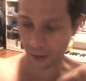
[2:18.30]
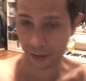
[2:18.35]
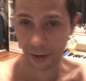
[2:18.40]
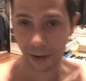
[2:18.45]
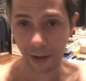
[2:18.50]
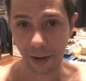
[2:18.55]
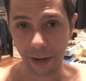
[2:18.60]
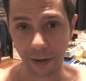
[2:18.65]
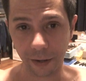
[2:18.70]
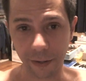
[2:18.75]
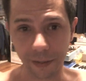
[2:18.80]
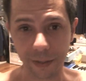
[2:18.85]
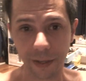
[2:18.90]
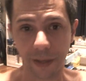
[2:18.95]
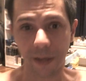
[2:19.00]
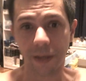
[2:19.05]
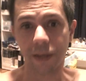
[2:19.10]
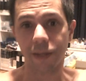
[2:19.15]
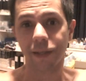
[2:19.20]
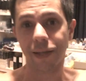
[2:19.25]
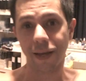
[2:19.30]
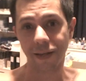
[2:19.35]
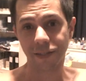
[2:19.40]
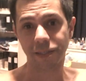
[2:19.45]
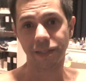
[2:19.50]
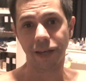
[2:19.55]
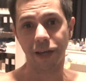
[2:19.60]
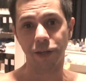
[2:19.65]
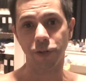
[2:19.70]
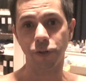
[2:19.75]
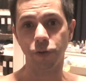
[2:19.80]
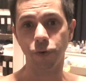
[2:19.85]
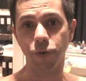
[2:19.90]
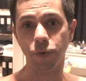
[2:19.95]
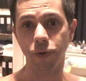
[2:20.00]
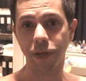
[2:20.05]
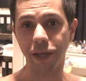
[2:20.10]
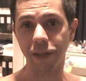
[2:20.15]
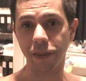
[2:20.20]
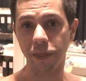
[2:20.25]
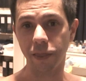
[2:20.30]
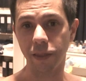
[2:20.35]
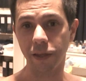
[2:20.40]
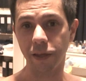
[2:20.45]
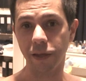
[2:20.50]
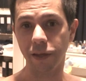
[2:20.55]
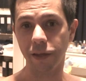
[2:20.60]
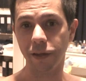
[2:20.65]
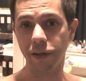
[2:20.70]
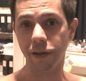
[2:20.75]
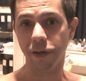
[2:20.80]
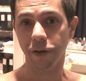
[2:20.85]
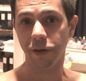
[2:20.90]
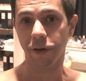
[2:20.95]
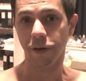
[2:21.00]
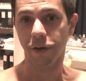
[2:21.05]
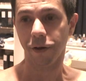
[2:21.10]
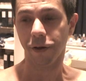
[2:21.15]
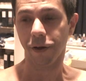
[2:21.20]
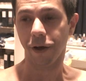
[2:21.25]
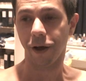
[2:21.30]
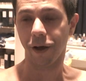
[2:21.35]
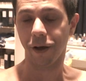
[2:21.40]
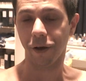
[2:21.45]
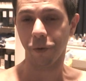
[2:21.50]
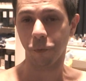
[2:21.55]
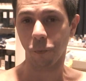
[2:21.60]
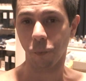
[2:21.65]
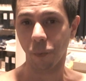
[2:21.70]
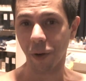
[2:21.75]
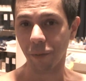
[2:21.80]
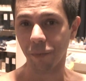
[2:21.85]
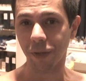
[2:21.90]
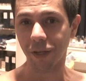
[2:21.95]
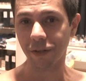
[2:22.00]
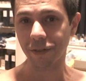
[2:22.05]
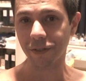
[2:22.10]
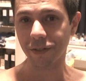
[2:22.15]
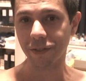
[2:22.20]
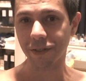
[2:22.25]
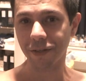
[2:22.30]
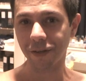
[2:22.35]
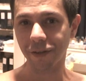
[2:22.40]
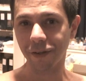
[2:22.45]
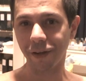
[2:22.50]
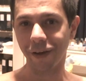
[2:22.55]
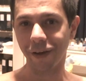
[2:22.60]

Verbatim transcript: and yes, I do get the uh, women's